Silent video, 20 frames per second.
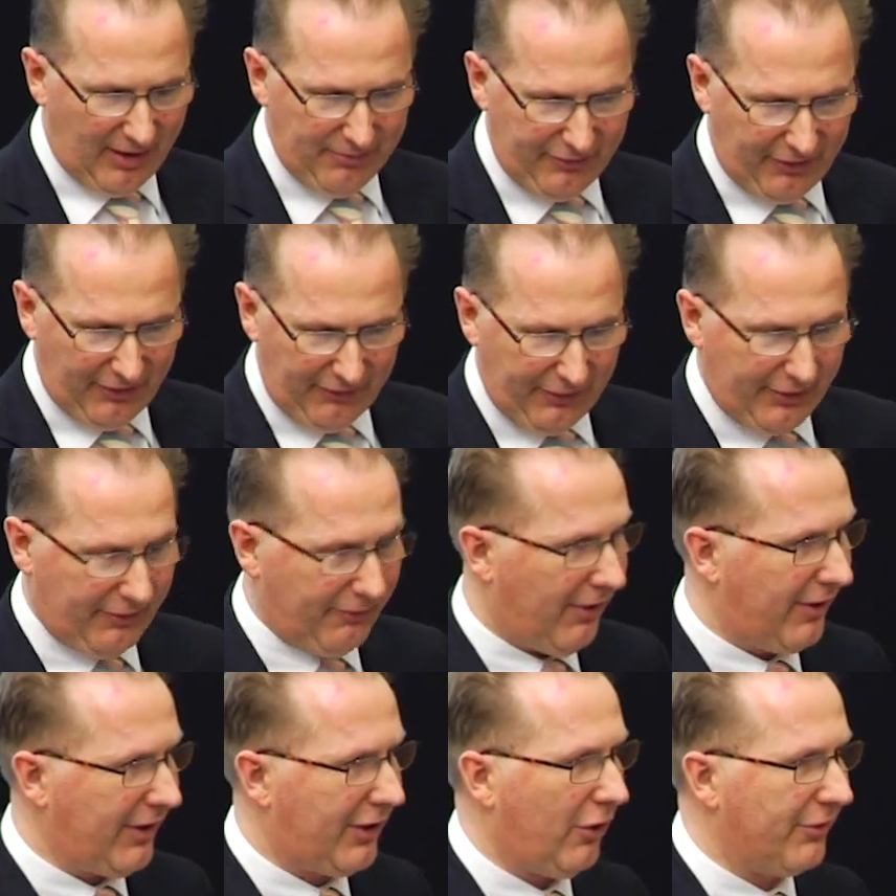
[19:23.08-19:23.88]
sort of
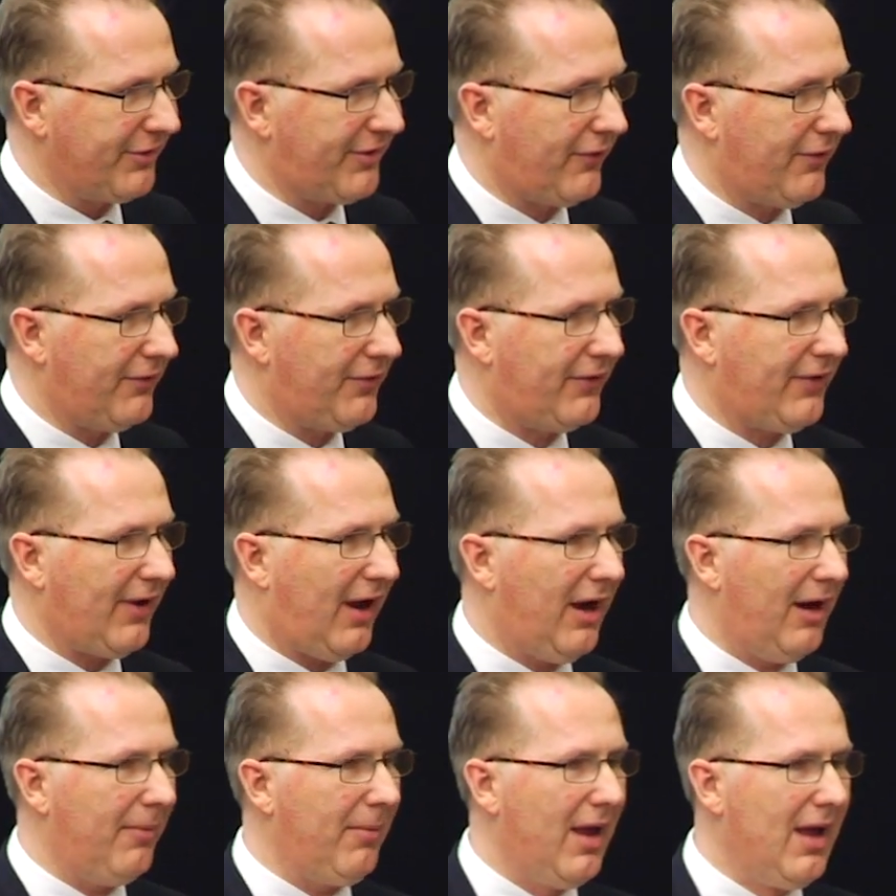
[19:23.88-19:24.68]
very conscious of the
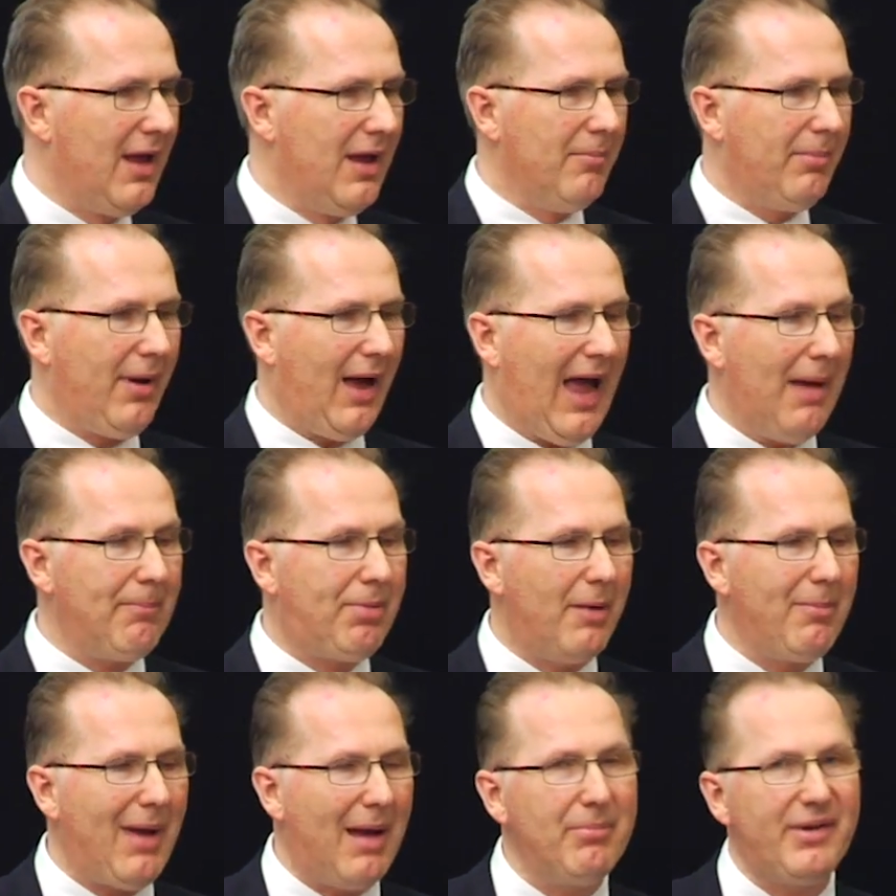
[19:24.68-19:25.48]
time. But
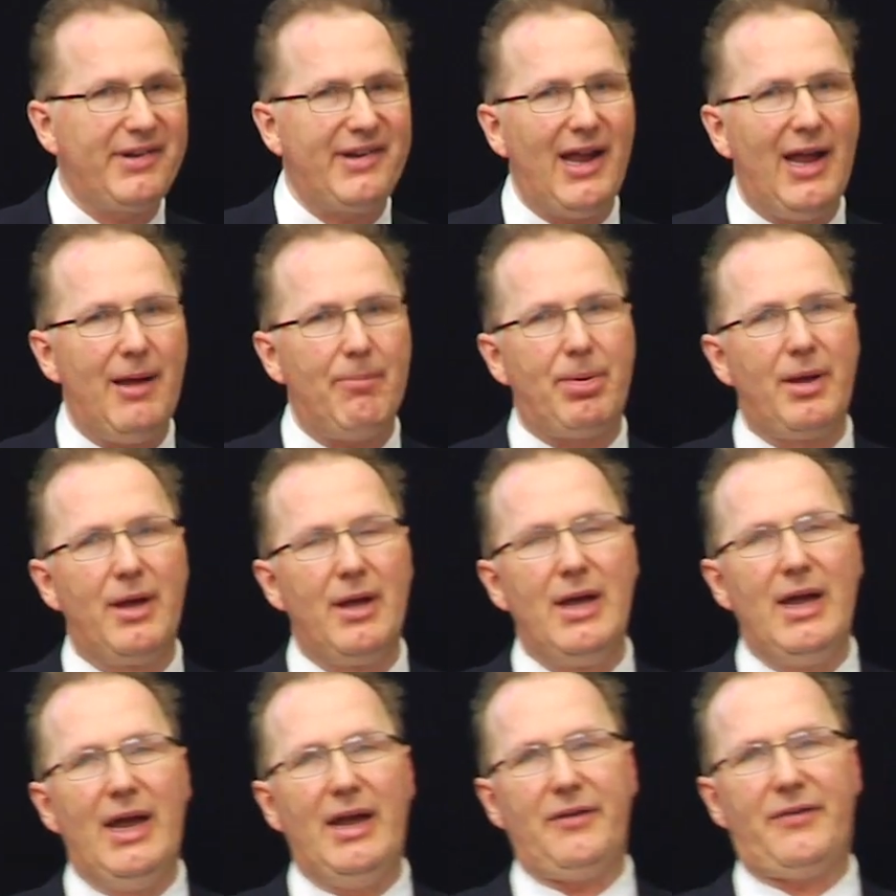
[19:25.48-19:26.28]
EMPO membership,
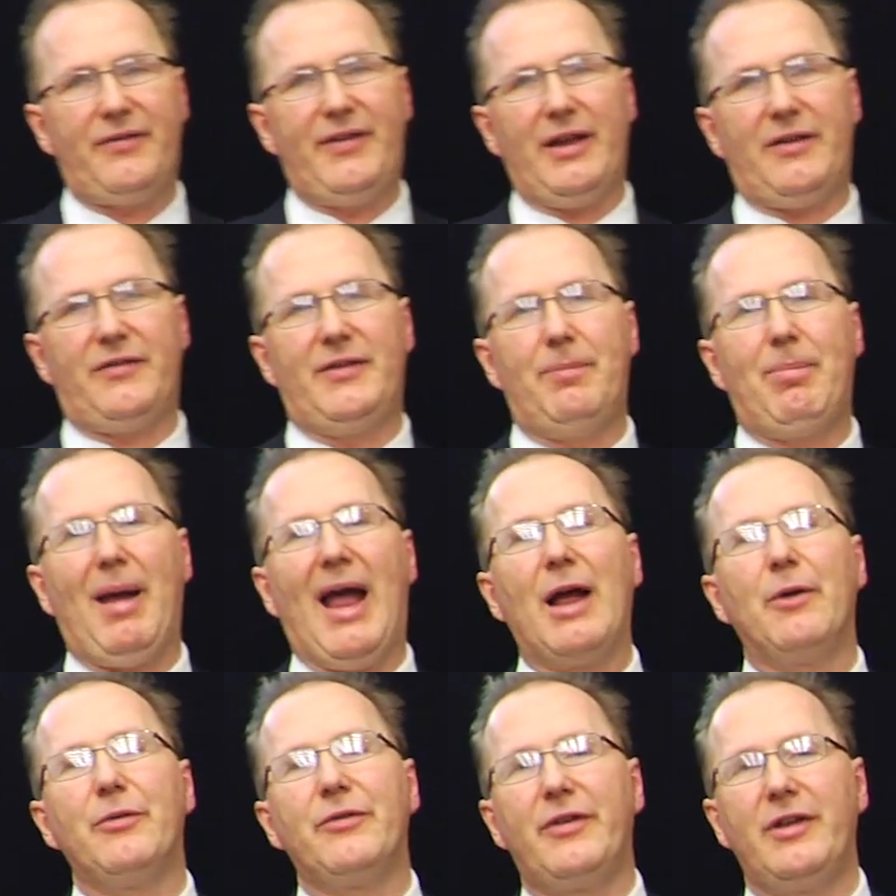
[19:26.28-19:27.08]
it's
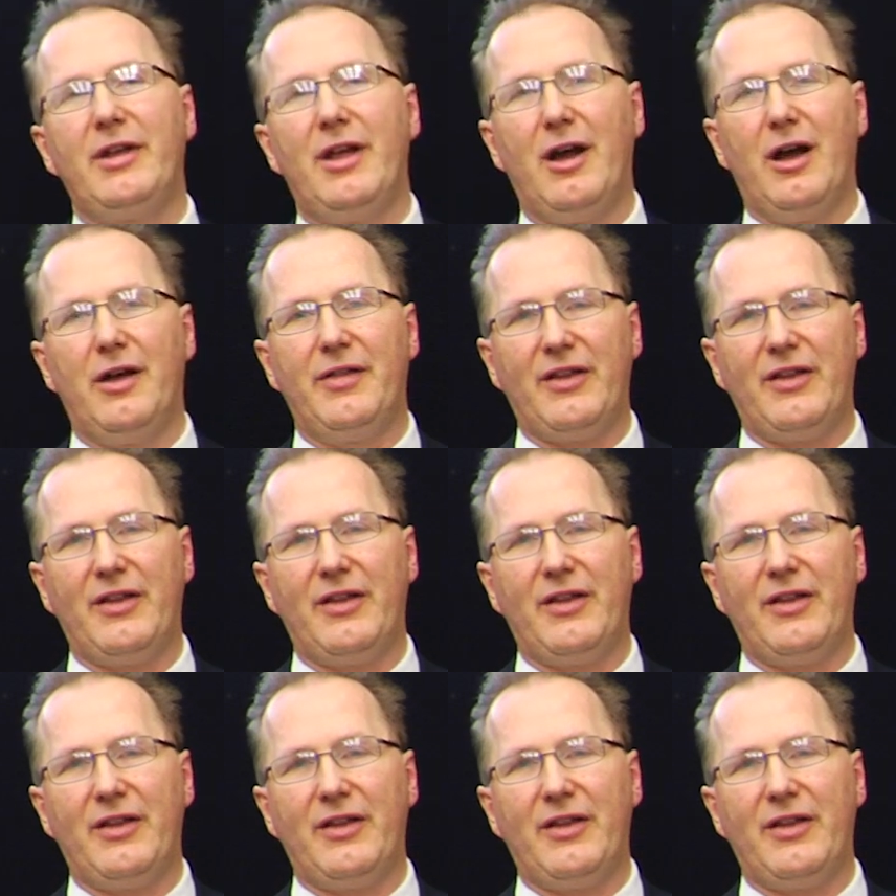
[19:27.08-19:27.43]
£60 a year.